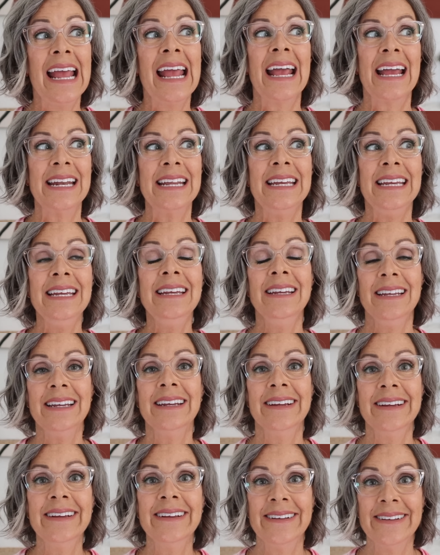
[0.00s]
and He
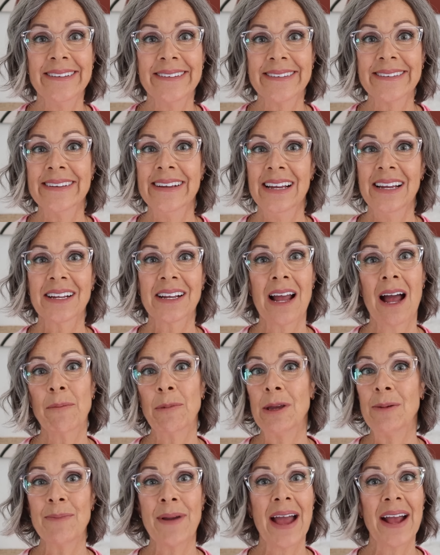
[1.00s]
is
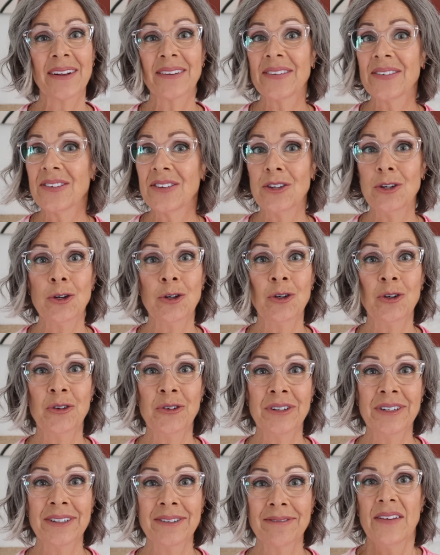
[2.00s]
coming back
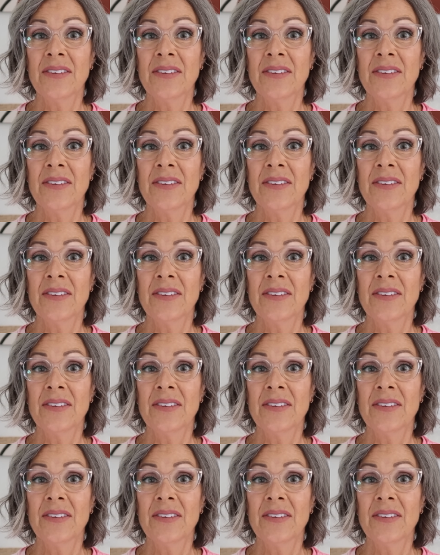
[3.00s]
soon.